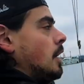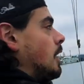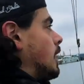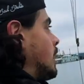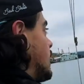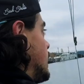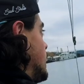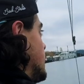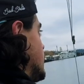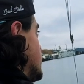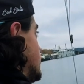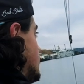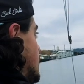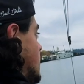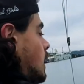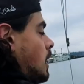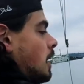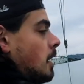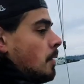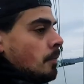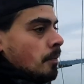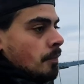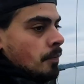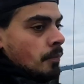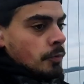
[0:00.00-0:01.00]
And
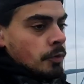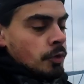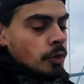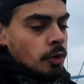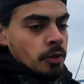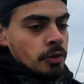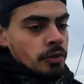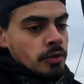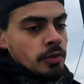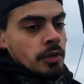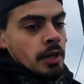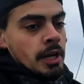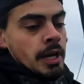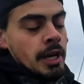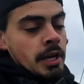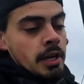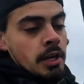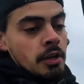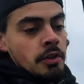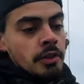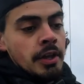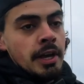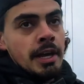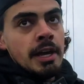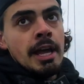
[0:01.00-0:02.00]

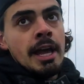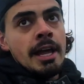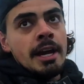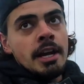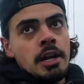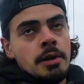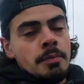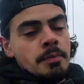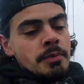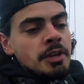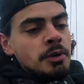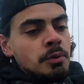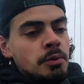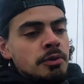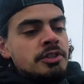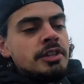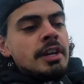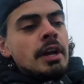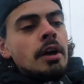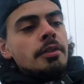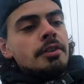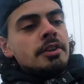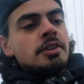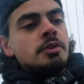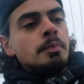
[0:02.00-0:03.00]
they were
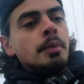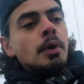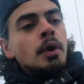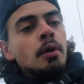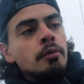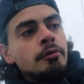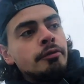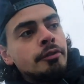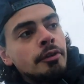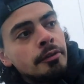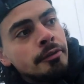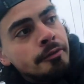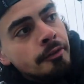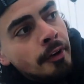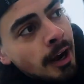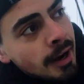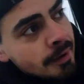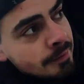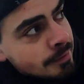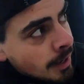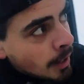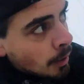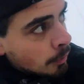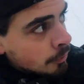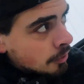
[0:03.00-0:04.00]
selling this boat for
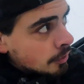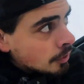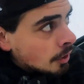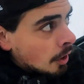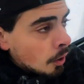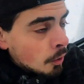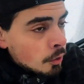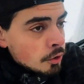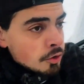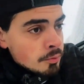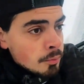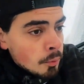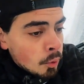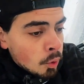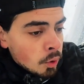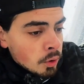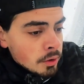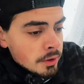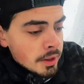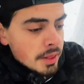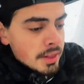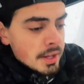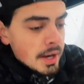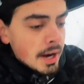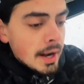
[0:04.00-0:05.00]
$5,000
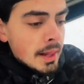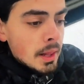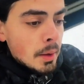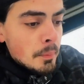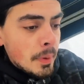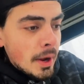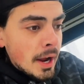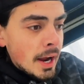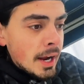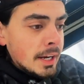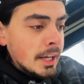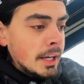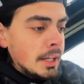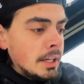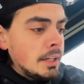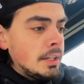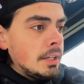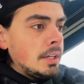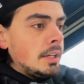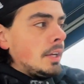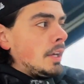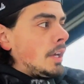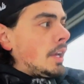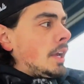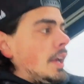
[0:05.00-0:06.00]
more than the Island Packet,
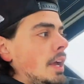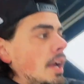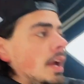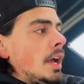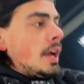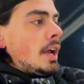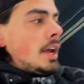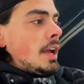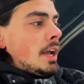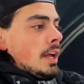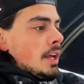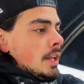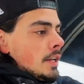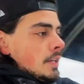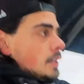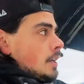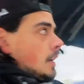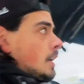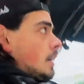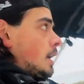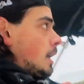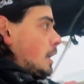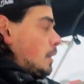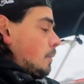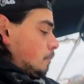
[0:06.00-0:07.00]
and
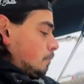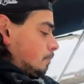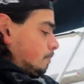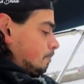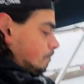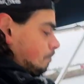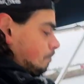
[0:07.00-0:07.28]
the